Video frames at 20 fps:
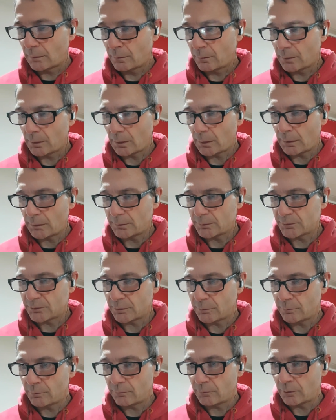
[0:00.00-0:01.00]
Okay,
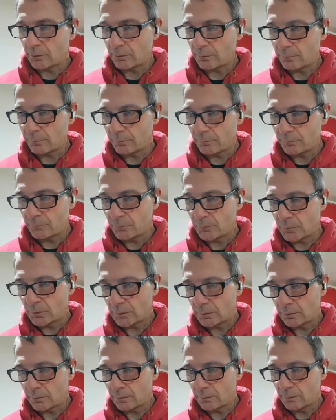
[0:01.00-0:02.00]
so we've got
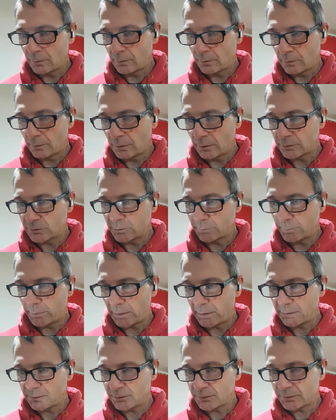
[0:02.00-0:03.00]
lots of
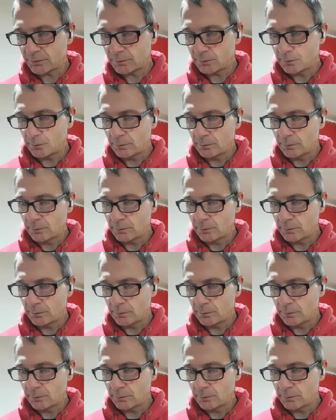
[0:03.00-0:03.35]
bass